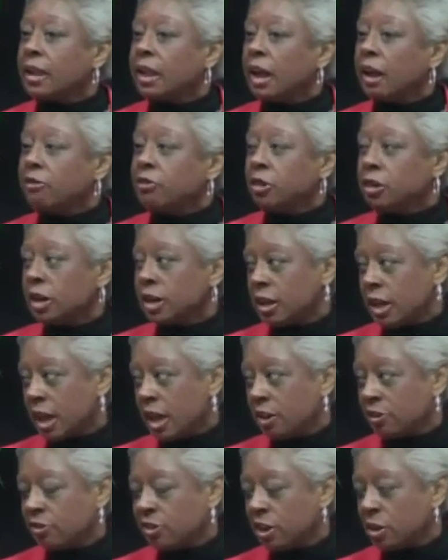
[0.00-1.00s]
after you get
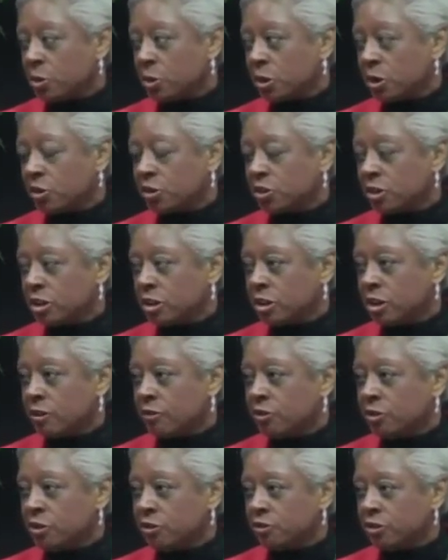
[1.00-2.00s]
asked that question
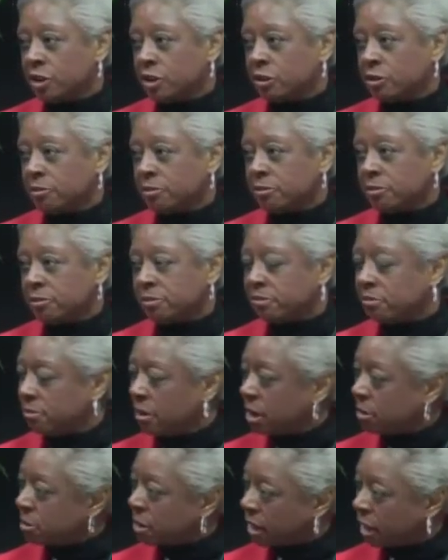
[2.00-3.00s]
enough, you figure,
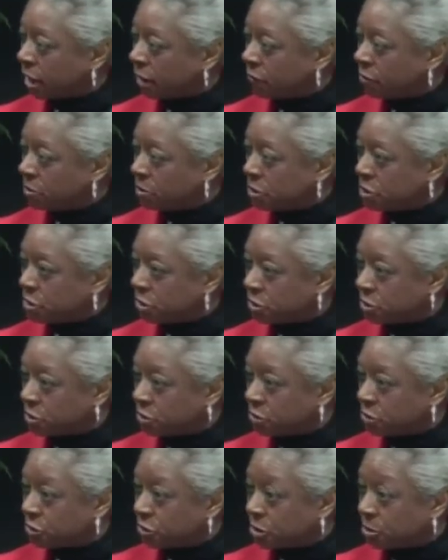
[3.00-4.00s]
maybe I have the material
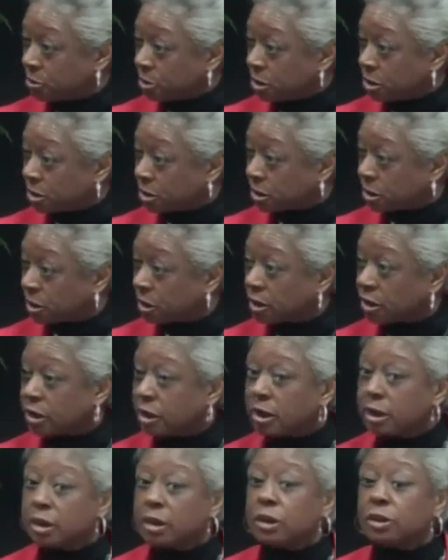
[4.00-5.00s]
for a book.
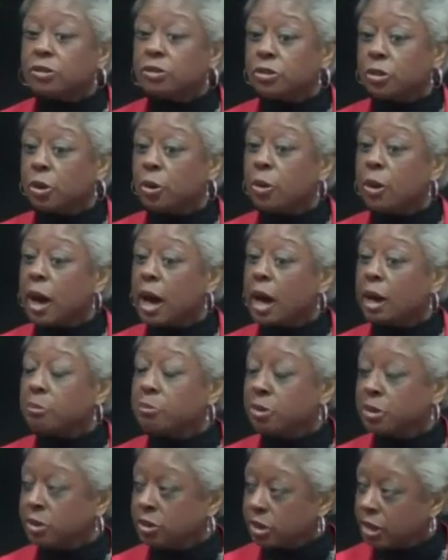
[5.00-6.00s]
So I
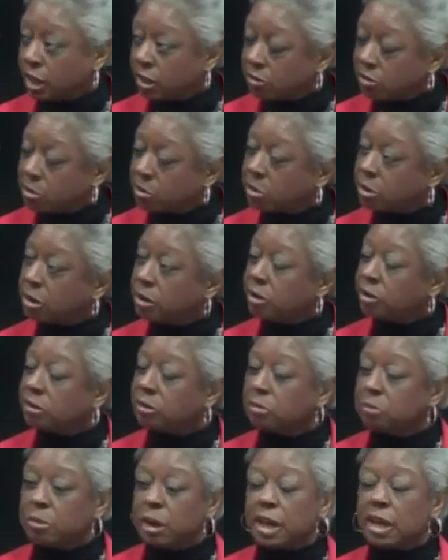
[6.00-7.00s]
put together a book,
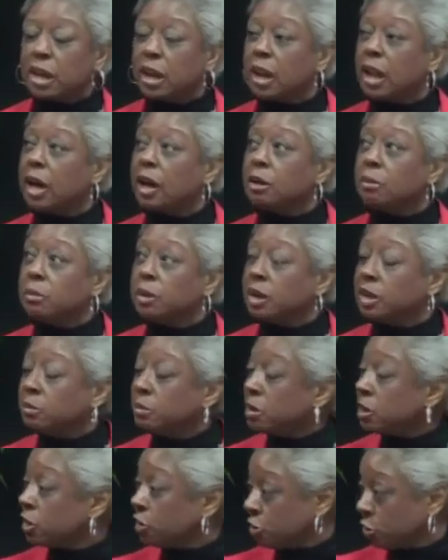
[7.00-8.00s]
paid a lot of money
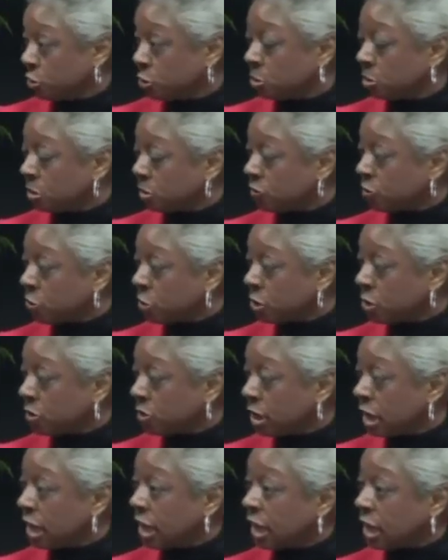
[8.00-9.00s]
because this was before
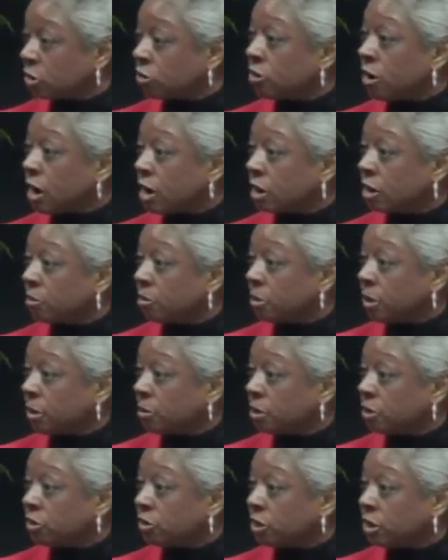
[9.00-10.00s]
electronic
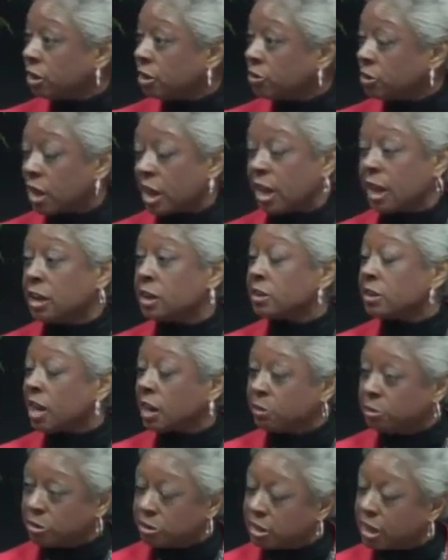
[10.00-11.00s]
publishing, so I had
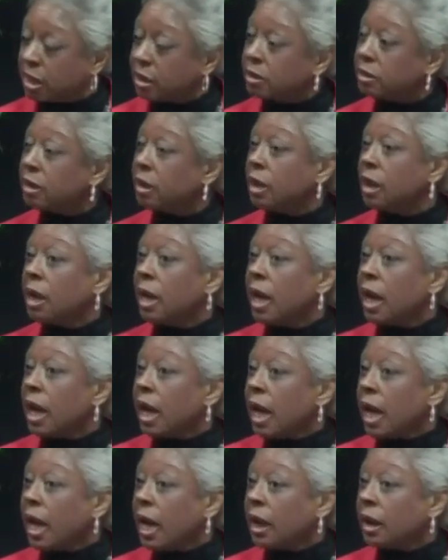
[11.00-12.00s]
typeset.
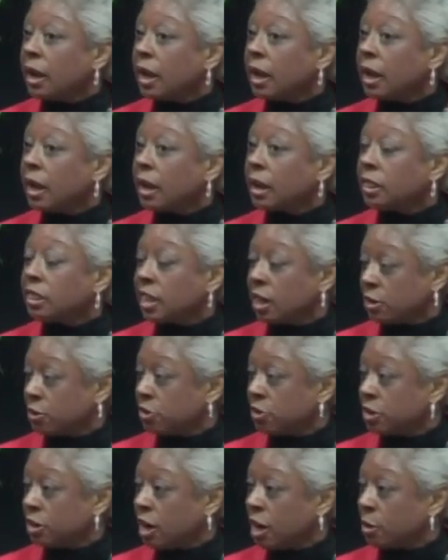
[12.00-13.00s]
And I had
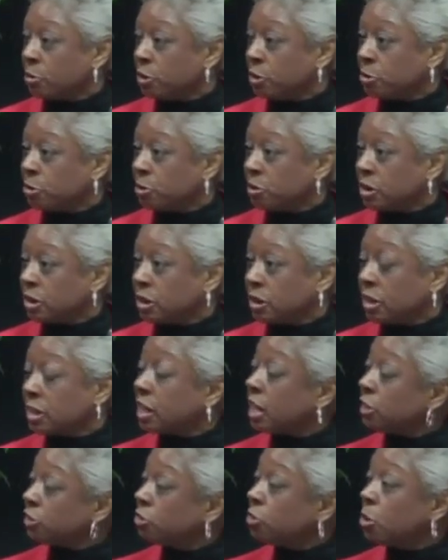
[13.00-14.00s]
1,000 copies printed, and
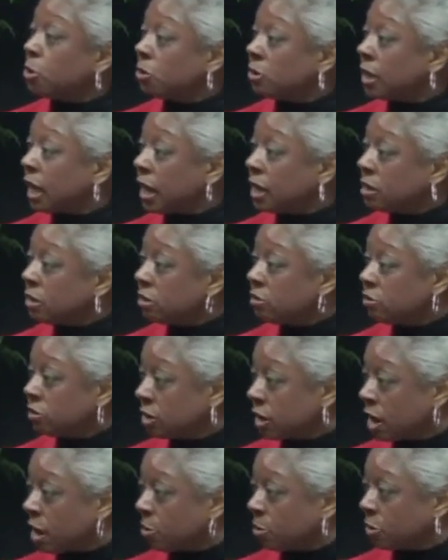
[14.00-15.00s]
I sold 900
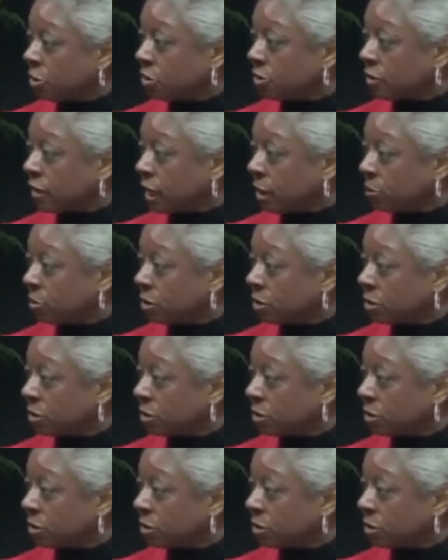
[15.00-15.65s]
copies of that book.